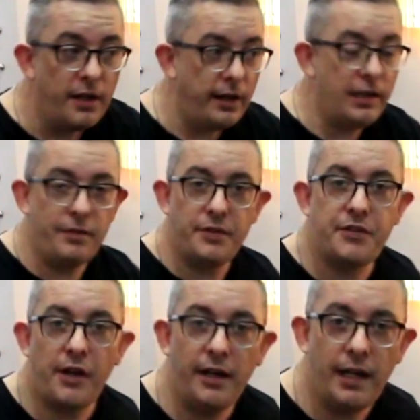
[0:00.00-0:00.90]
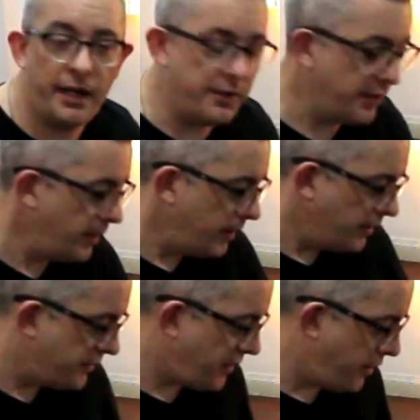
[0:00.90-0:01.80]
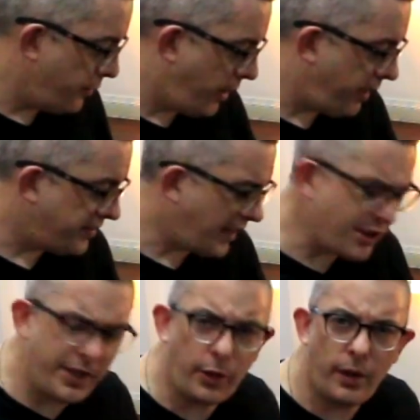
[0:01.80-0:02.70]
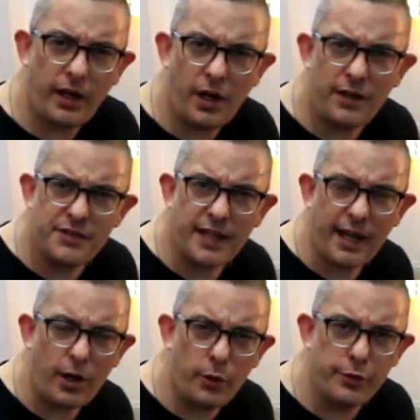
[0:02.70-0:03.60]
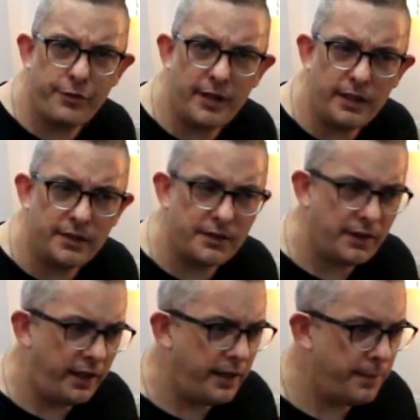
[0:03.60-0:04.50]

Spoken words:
I live in Thailand, so it's actually quite hard to get hold of these.